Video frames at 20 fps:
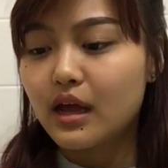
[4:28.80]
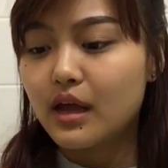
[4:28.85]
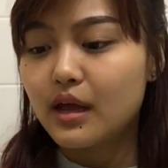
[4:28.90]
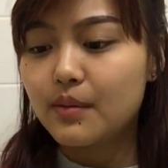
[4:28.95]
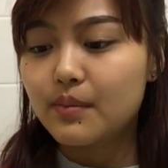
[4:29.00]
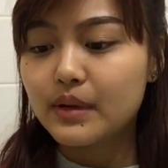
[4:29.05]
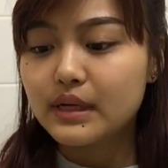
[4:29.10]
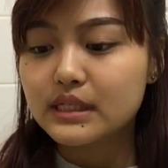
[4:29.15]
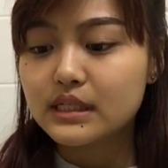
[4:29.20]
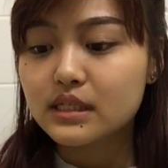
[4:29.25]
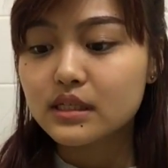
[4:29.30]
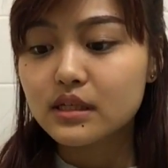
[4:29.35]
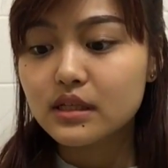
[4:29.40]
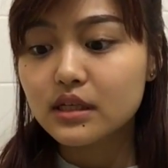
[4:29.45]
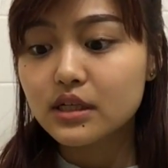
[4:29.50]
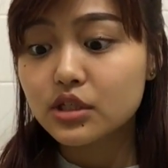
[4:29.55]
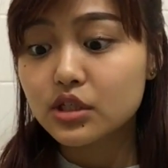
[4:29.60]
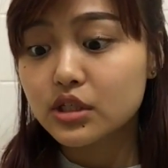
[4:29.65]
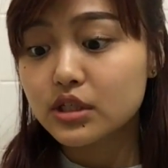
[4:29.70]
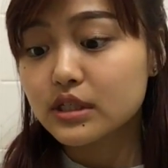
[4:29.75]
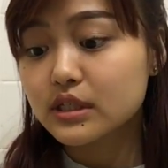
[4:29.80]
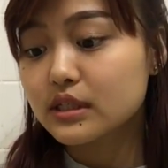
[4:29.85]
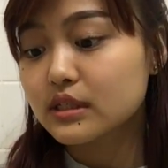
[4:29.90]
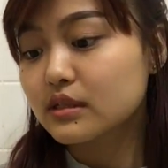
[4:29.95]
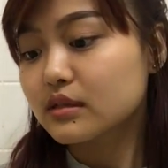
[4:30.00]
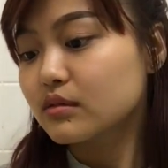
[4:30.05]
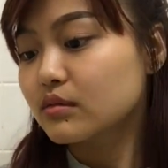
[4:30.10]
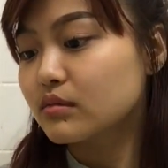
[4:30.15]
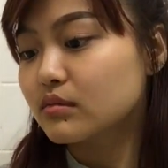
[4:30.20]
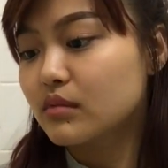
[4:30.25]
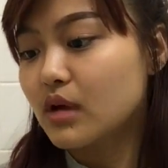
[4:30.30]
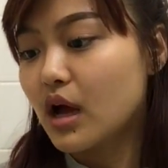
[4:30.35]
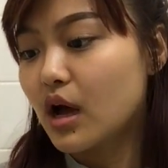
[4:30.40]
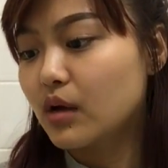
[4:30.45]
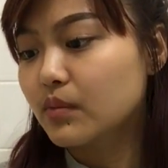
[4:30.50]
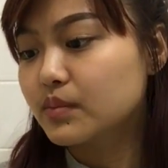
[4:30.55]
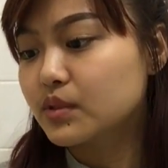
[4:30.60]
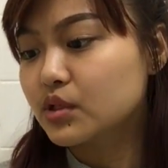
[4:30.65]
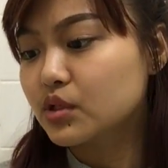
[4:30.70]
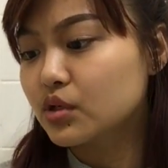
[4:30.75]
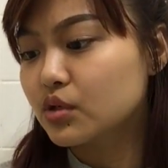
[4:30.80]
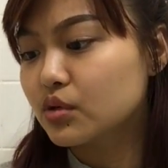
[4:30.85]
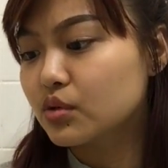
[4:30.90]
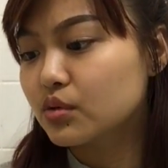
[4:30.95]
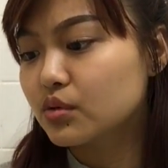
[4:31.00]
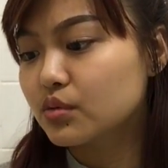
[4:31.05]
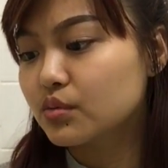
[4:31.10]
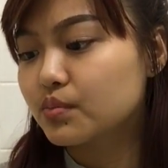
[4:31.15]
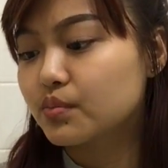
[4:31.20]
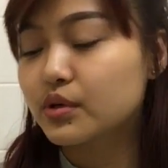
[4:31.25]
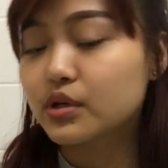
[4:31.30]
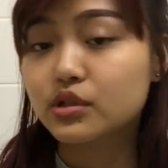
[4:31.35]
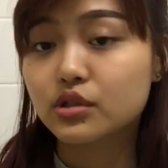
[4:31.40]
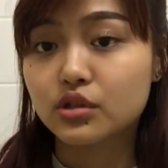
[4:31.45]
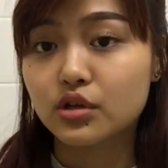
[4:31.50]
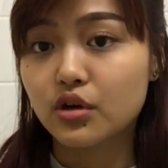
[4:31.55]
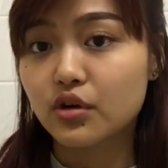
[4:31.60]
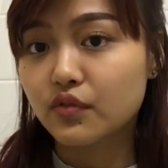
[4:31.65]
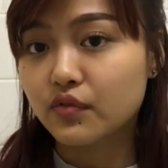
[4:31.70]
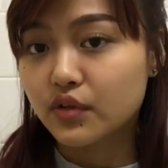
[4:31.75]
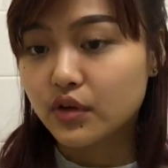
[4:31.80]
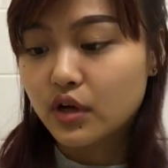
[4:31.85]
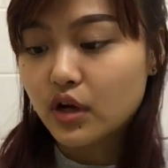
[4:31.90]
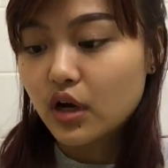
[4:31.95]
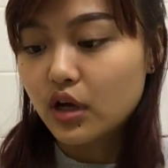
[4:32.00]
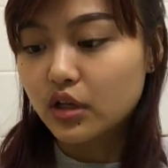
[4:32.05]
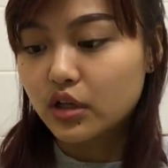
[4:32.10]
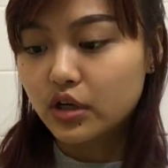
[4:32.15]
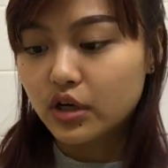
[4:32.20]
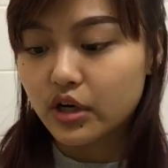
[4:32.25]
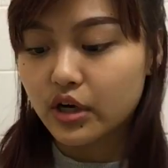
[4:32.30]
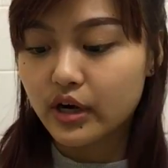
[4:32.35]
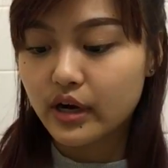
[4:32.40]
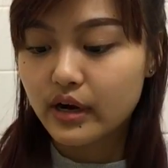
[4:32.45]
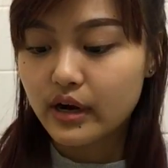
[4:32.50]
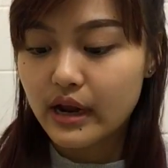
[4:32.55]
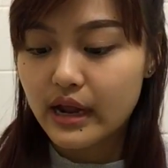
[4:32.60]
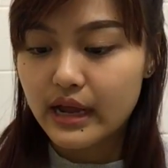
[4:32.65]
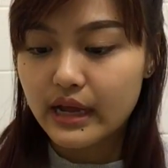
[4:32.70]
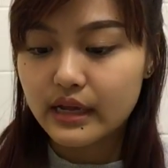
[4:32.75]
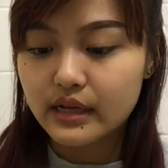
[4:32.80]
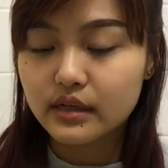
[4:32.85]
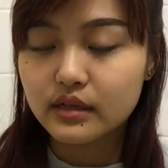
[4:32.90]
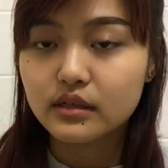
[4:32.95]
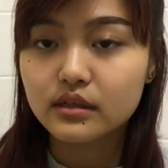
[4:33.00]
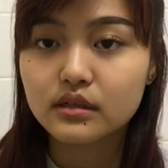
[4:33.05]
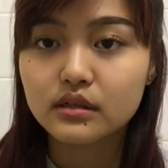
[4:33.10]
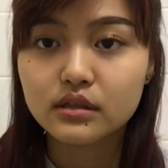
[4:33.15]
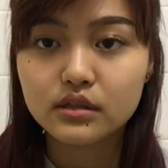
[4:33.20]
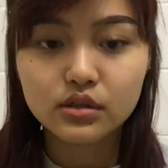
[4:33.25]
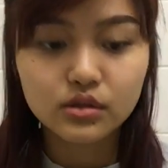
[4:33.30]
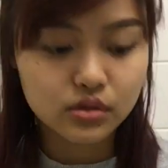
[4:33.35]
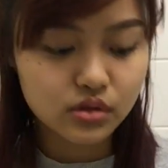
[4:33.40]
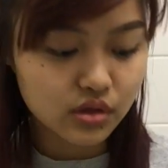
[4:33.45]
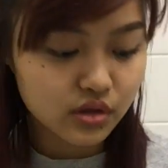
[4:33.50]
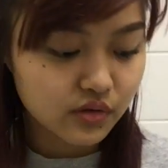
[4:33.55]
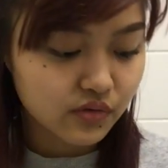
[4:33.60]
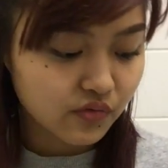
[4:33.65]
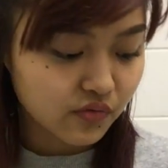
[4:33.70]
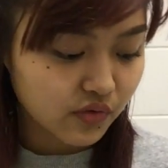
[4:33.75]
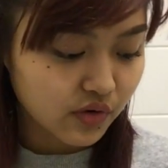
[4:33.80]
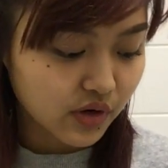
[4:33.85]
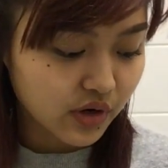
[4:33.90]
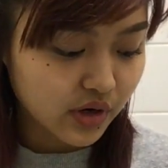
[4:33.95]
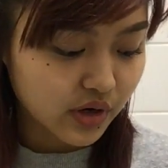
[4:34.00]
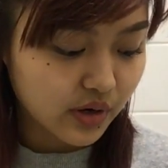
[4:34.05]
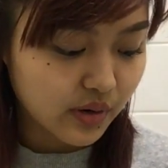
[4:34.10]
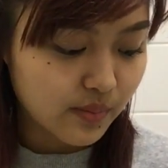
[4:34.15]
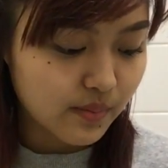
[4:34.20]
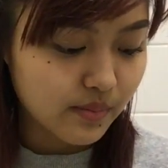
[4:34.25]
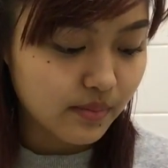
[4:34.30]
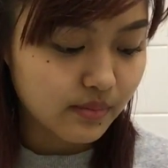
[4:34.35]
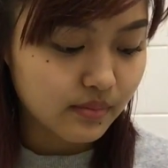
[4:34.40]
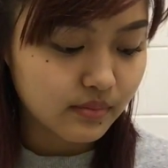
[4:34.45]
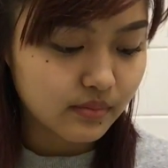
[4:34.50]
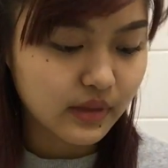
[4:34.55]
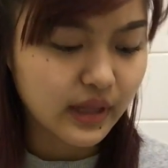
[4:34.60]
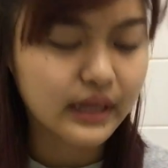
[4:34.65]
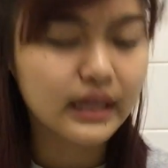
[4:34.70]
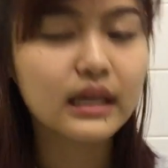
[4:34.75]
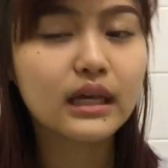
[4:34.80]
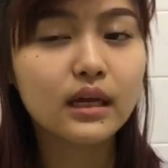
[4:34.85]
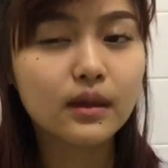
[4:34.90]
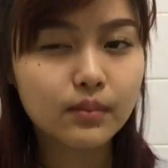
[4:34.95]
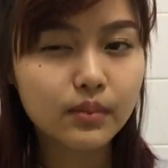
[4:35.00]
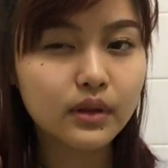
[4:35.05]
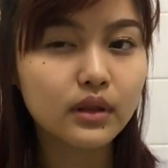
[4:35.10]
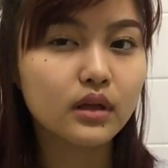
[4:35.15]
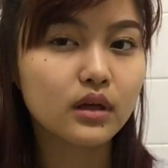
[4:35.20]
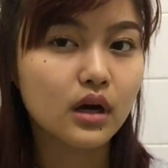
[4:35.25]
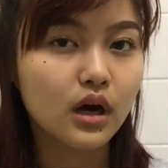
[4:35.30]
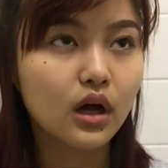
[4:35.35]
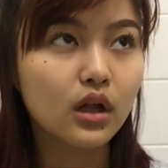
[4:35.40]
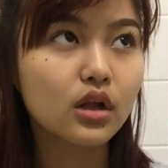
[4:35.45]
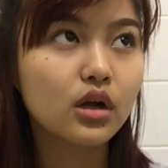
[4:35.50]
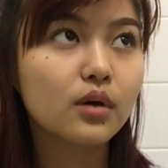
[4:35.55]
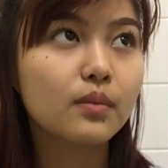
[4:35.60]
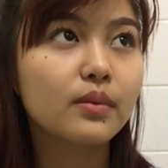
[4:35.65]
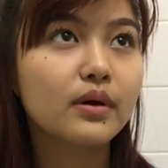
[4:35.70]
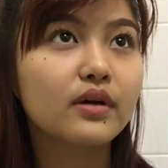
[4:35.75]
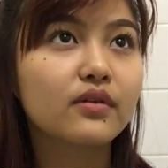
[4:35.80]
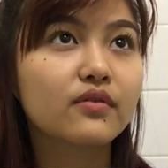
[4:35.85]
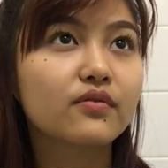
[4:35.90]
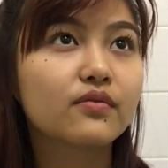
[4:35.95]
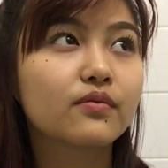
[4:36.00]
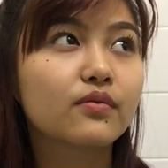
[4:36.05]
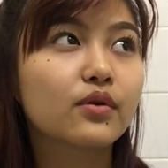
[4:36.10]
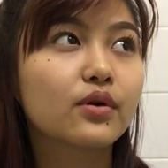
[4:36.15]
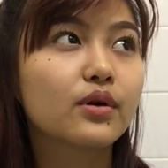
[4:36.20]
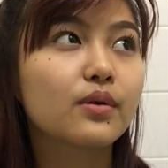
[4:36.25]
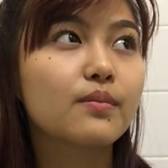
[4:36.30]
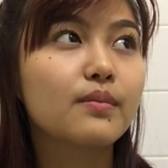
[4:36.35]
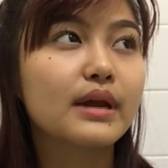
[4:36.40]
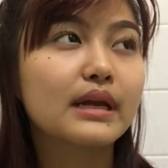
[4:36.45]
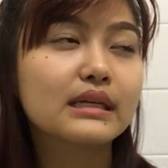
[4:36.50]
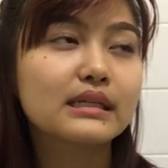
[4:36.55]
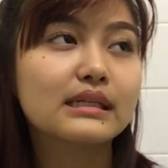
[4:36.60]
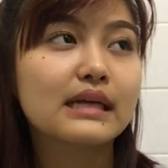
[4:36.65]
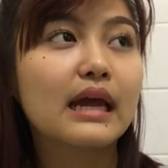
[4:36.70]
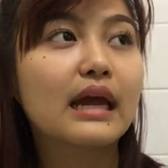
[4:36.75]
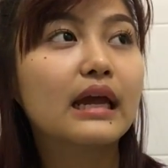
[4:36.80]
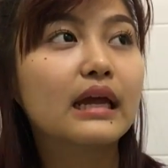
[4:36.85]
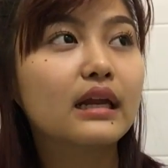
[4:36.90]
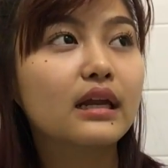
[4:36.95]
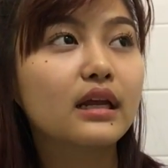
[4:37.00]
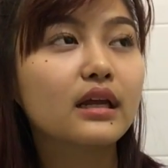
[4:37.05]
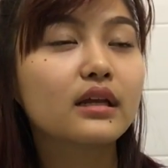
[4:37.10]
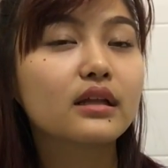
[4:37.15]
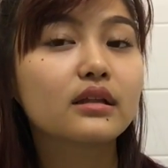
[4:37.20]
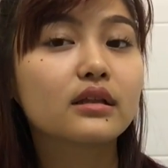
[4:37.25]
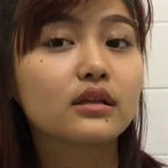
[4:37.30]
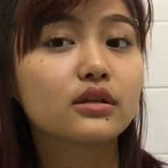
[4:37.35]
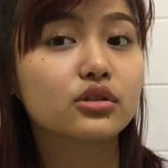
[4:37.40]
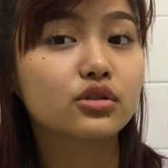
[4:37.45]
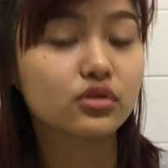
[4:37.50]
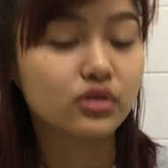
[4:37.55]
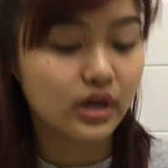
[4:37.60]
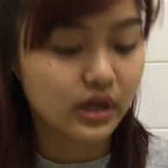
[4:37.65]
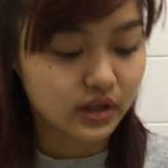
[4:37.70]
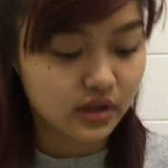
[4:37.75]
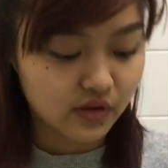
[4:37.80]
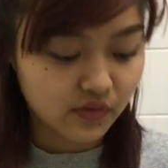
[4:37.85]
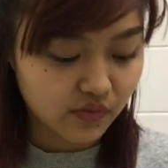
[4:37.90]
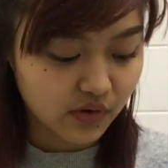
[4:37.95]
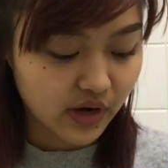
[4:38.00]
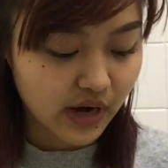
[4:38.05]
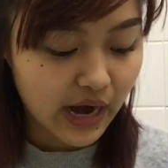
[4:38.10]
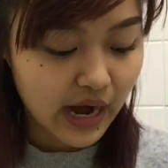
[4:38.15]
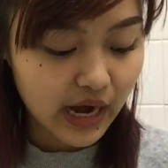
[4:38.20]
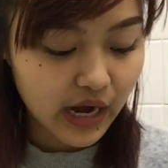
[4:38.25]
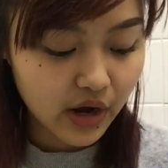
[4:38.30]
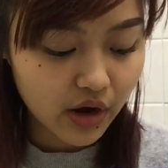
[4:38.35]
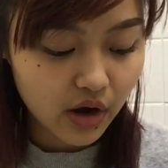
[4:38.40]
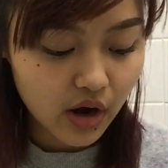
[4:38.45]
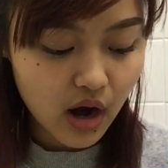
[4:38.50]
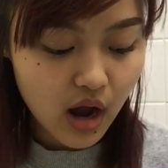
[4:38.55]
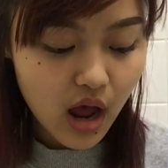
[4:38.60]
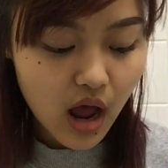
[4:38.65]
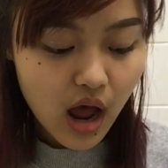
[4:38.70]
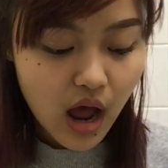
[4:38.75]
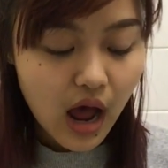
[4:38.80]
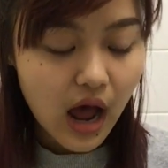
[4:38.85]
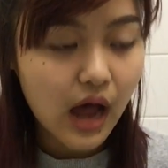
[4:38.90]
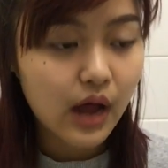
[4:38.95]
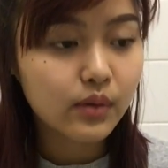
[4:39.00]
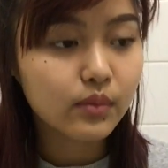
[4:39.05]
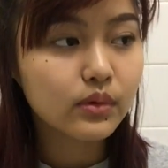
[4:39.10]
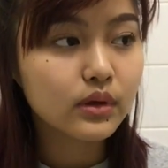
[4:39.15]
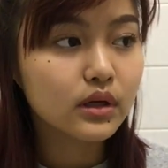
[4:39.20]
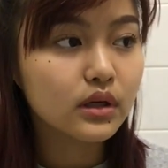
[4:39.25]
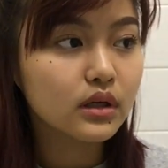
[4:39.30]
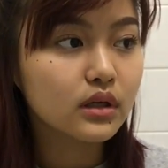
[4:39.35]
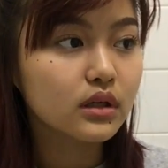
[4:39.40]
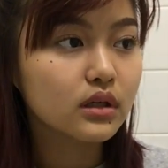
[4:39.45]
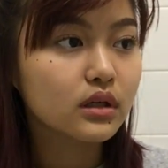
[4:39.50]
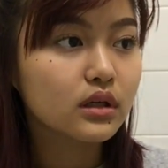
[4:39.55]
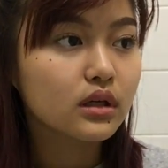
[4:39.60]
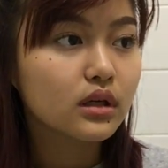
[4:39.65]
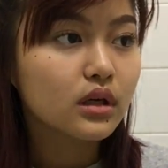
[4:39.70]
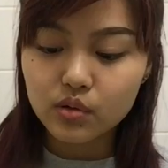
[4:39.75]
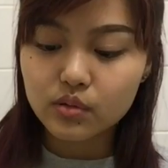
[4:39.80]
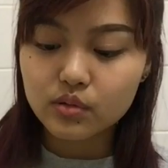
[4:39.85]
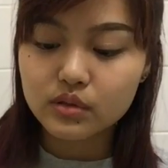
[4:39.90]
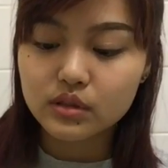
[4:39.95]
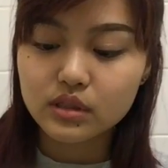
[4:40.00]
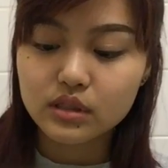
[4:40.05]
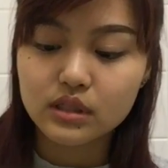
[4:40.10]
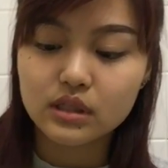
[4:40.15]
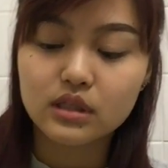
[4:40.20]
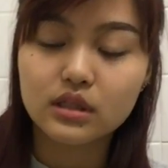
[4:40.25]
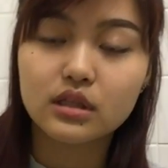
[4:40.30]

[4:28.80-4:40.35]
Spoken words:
It basically just helps you preserve the color, and it's good for like keeping the color, but for maintaining the strength of your hair, I would use